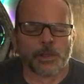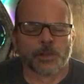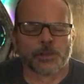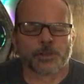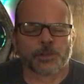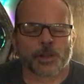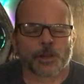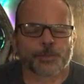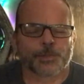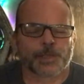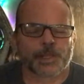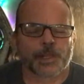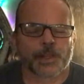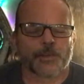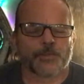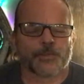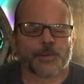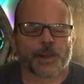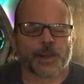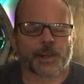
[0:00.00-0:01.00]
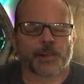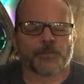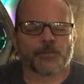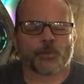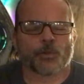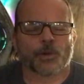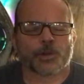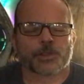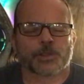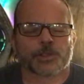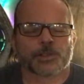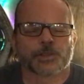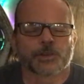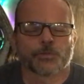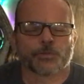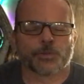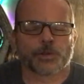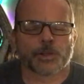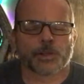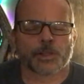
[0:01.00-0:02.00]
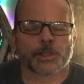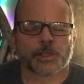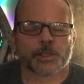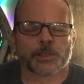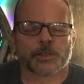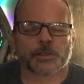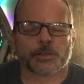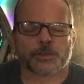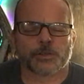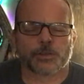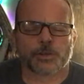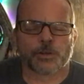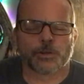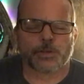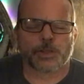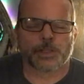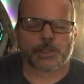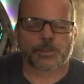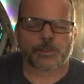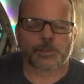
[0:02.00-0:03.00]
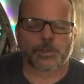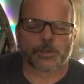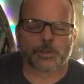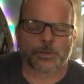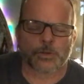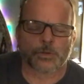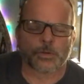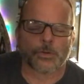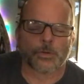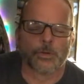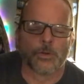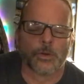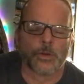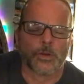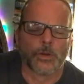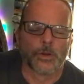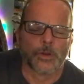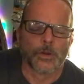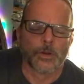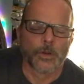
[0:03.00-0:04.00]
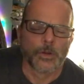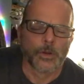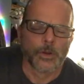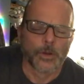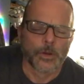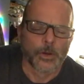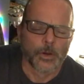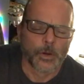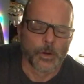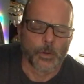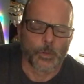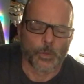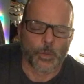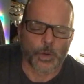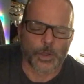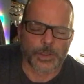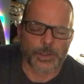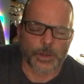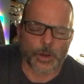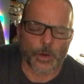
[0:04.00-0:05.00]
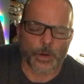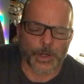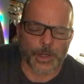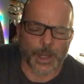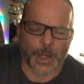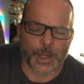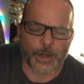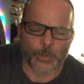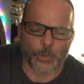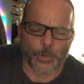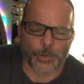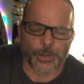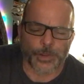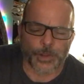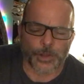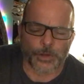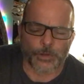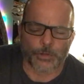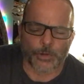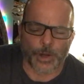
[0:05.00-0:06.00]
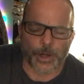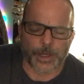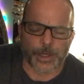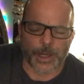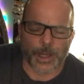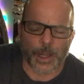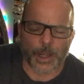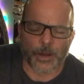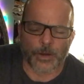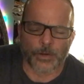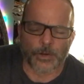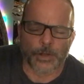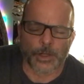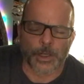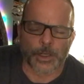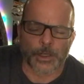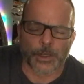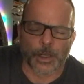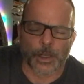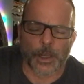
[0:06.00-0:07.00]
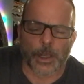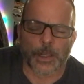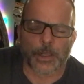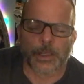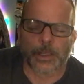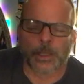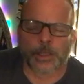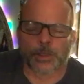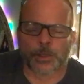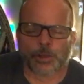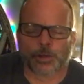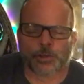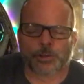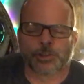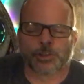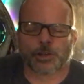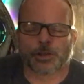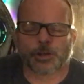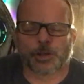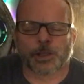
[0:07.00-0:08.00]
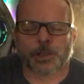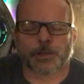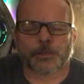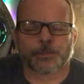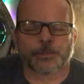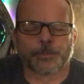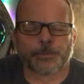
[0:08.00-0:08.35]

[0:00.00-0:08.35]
So I'm just going to invite everyone just to really tune into what's going on with you right now in your journey.